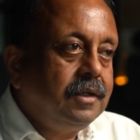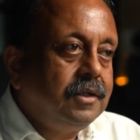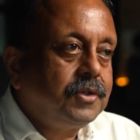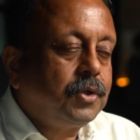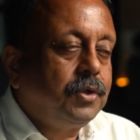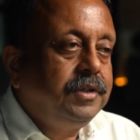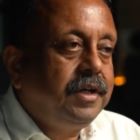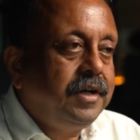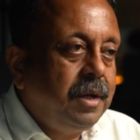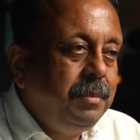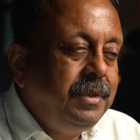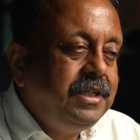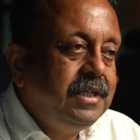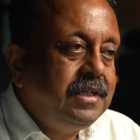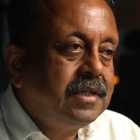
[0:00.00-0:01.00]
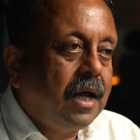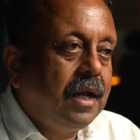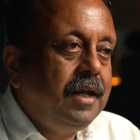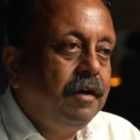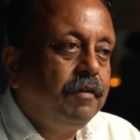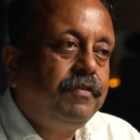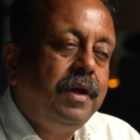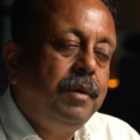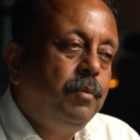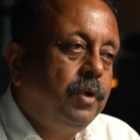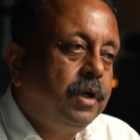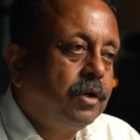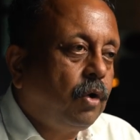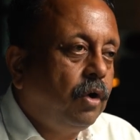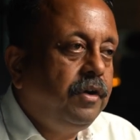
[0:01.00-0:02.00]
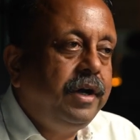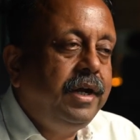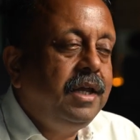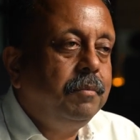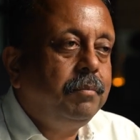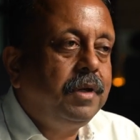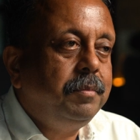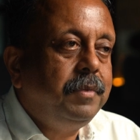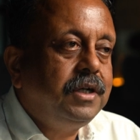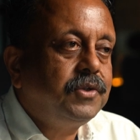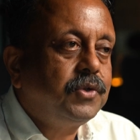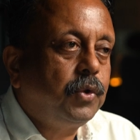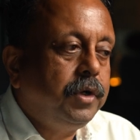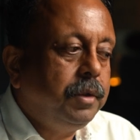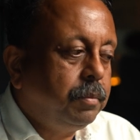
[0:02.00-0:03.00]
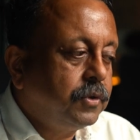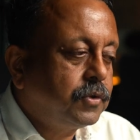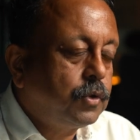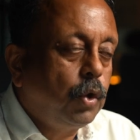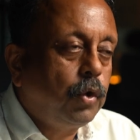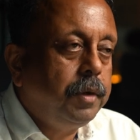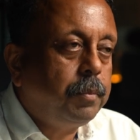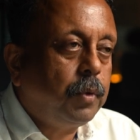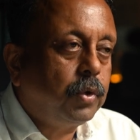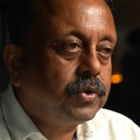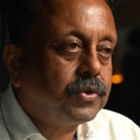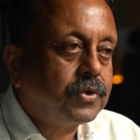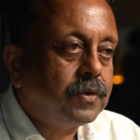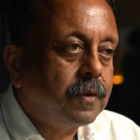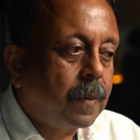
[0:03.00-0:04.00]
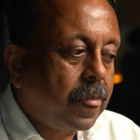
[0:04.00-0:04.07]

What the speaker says: So the Remiges Alia framework already implements slow reports.